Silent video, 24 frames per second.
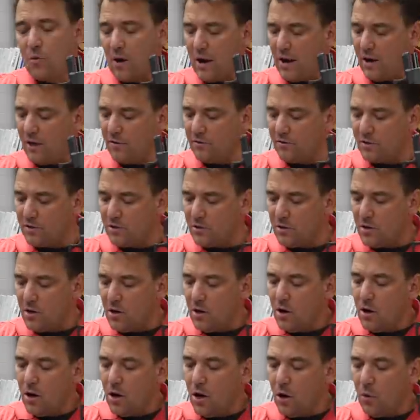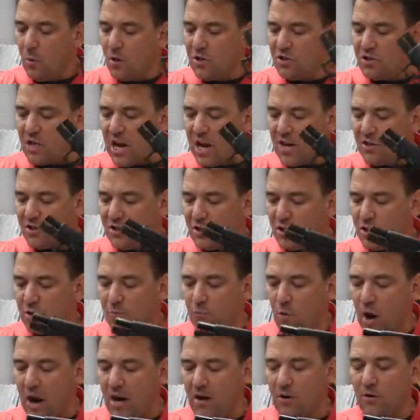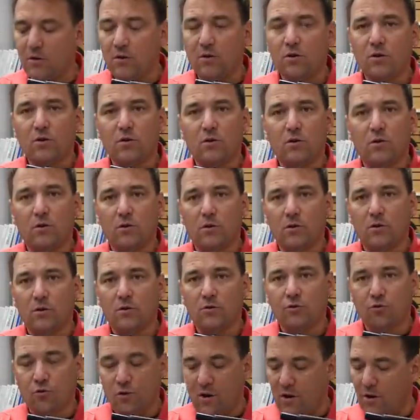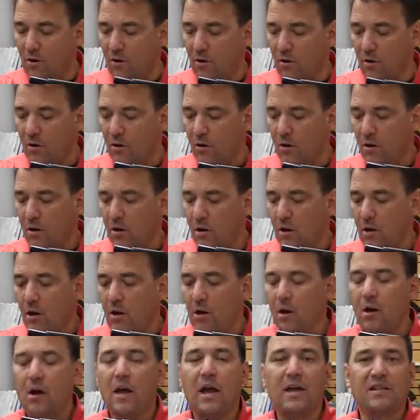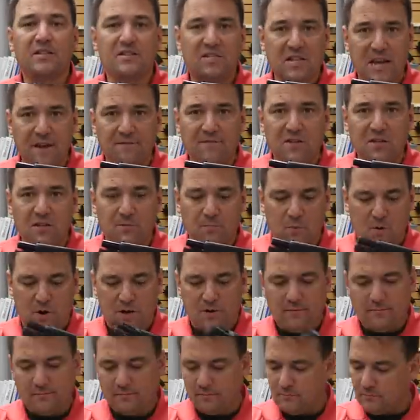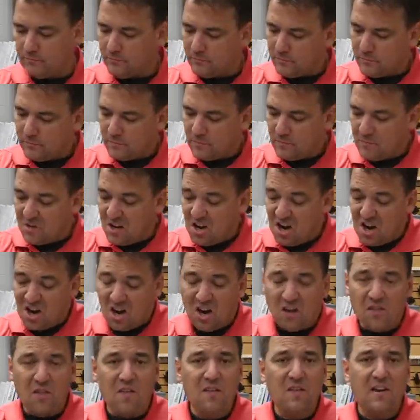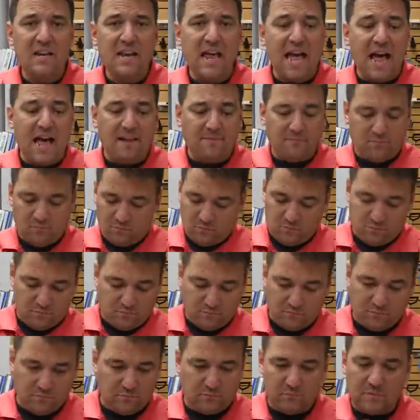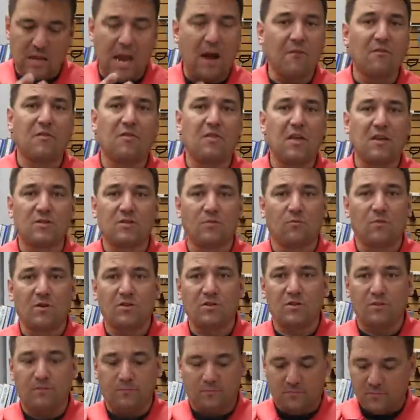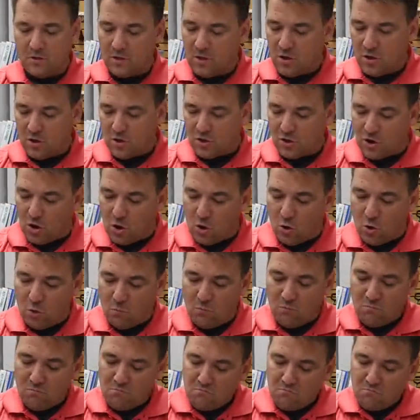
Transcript: rounds, we changed the striker, trigger, and safety spring. Other than that, everything's original. So